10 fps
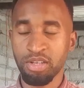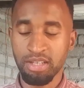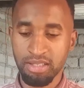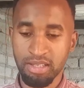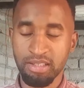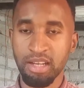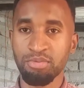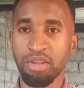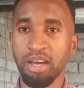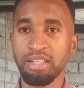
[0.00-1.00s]
it doesn't start
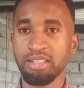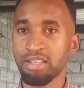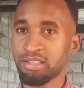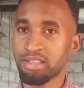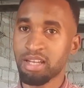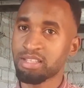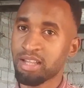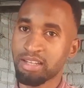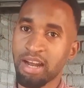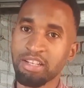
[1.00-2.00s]
with us, it starts
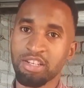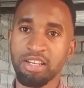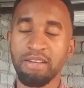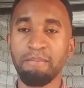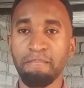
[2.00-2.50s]
at the hatchery.